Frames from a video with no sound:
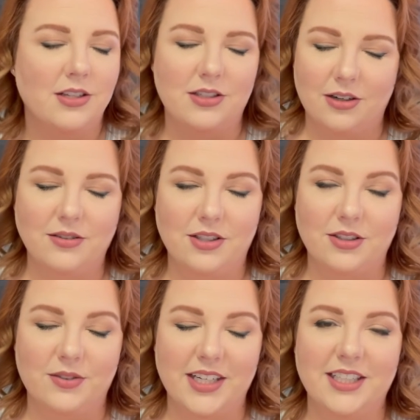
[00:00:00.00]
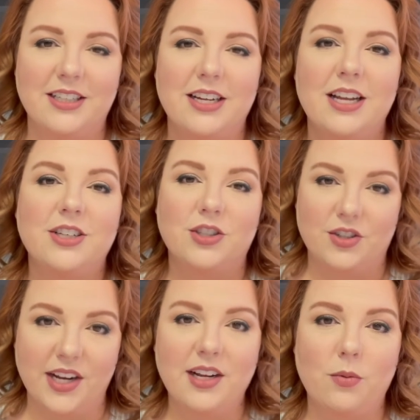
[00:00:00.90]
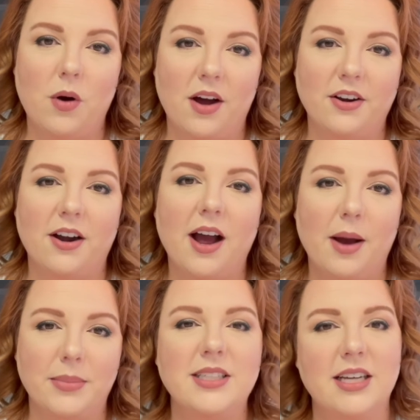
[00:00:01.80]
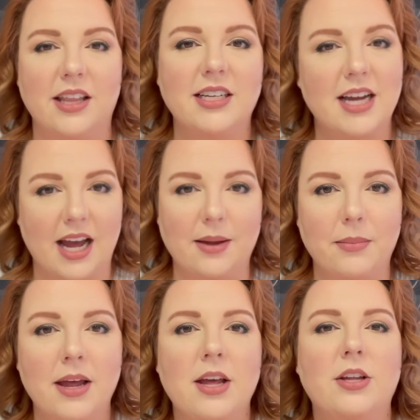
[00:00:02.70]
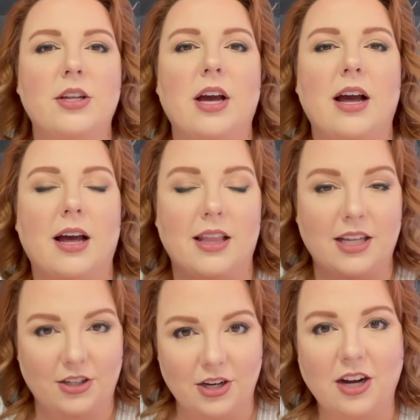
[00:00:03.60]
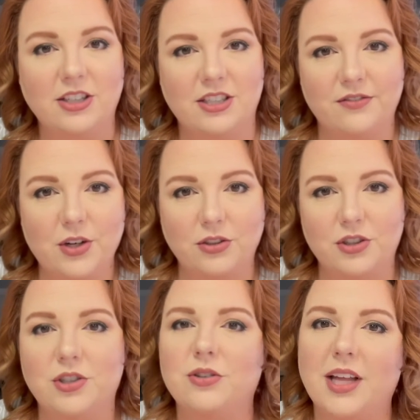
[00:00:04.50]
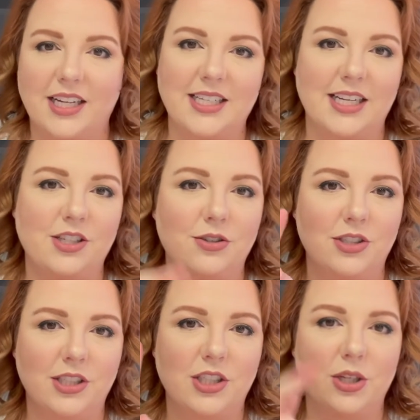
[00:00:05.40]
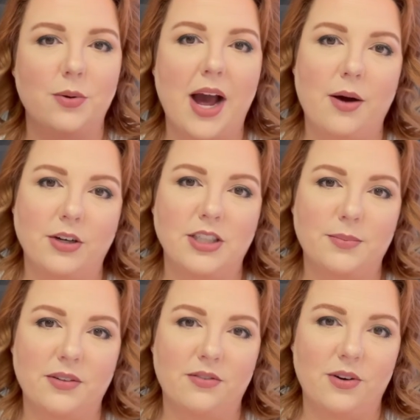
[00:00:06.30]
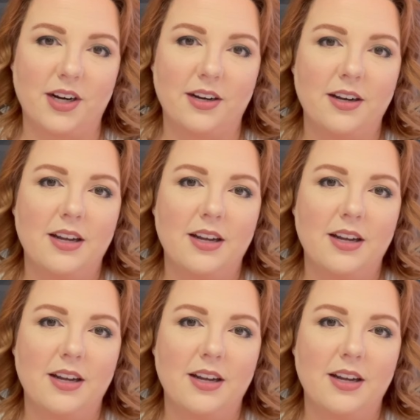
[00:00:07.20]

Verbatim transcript: Don't do it. Drink water up until the time uh, that your doctors have told you to, like I said, usually two hours before.